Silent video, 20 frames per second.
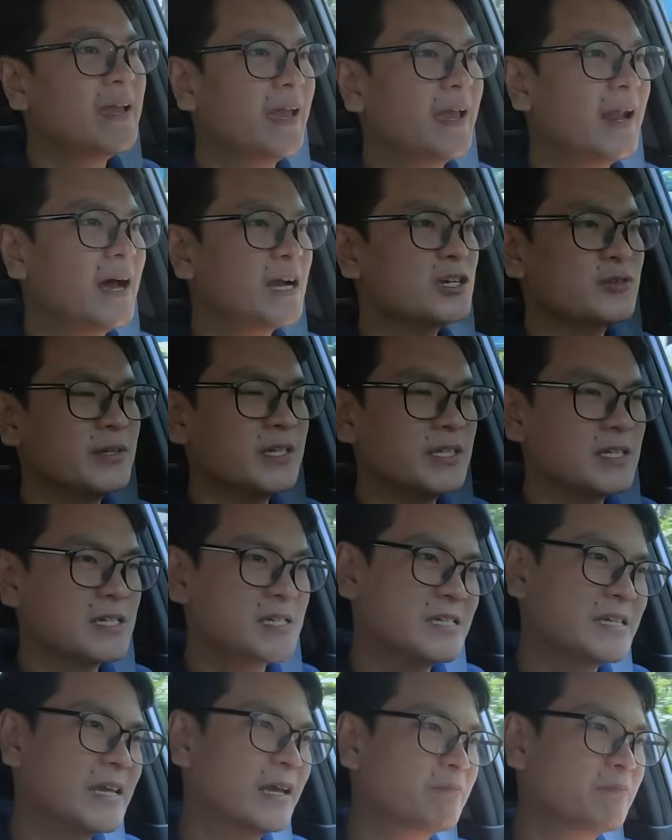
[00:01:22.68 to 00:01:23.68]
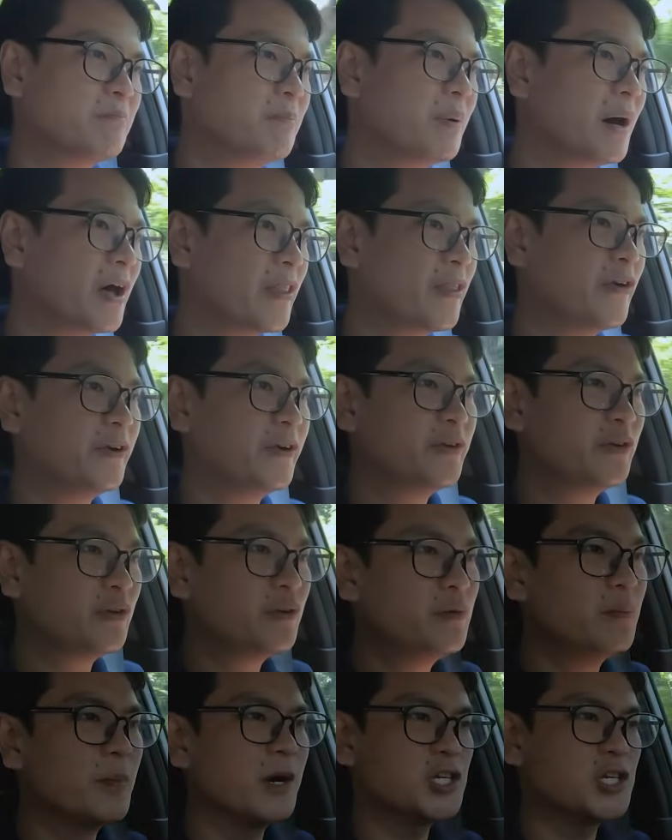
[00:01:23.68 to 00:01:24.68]
it actually doesn't get bothered
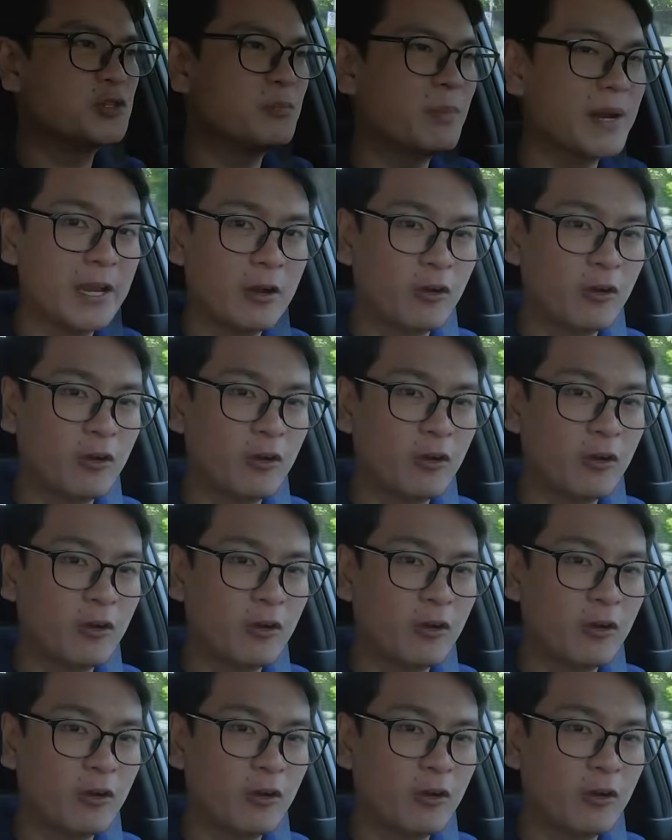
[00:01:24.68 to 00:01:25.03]
too much by